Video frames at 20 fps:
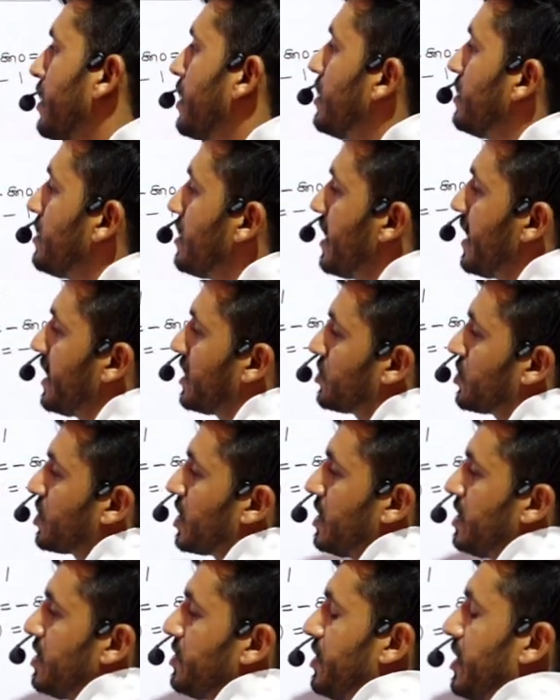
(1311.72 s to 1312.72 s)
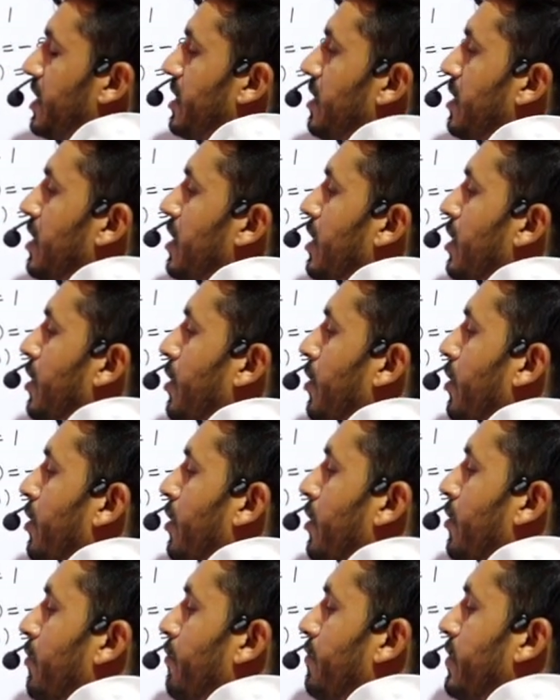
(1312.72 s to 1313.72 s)
In the next condition
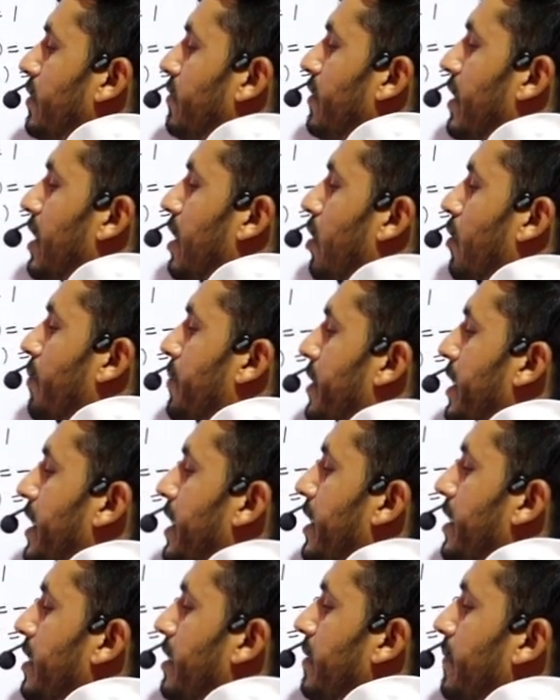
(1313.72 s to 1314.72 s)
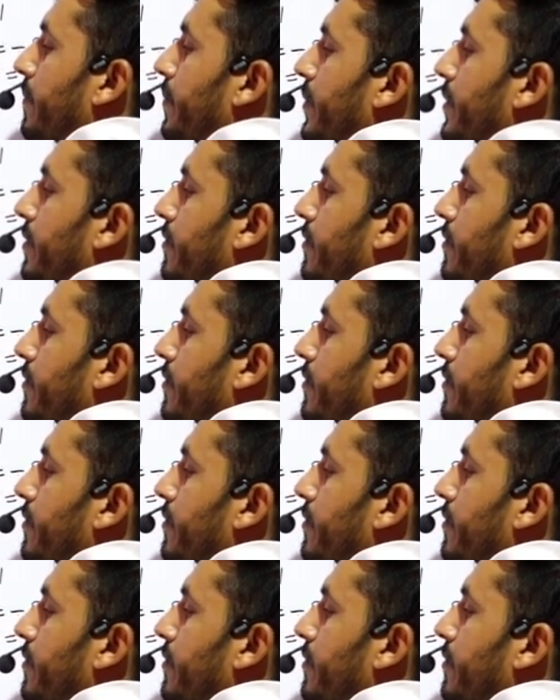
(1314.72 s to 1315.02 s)
we will obtain,